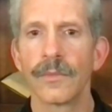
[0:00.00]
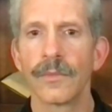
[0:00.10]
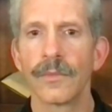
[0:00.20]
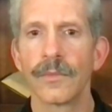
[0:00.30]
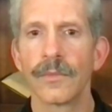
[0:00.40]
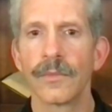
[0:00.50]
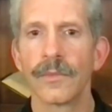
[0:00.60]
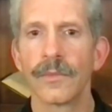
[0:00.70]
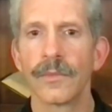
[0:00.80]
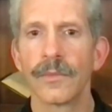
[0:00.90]

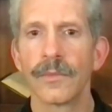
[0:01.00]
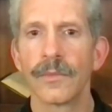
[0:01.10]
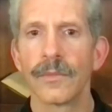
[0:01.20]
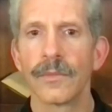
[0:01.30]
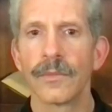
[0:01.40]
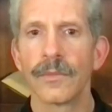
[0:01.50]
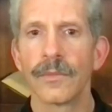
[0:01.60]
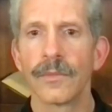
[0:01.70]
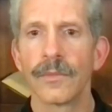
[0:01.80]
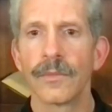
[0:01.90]

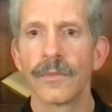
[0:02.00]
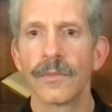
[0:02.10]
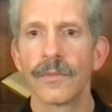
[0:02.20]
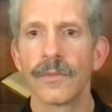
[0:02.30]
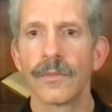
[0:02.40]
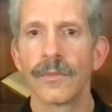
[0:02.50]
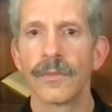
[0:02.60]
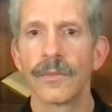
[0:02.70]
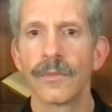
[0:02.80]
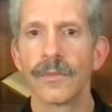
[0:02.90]

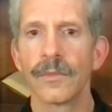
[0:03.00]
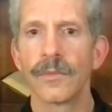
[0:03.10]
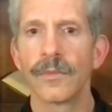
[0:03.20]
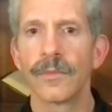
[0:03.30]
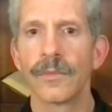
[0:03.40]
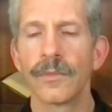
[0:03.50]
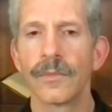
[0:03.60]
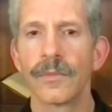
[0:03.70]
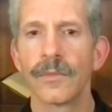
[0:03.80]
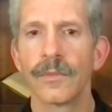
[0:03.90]

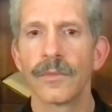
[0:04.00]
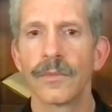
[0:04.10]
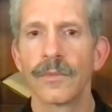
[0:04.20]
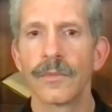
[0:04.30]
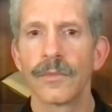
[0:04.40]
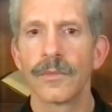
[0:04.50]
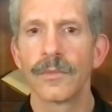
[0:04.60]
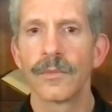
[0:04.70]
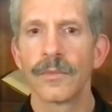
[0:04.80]
This person isn't speaking.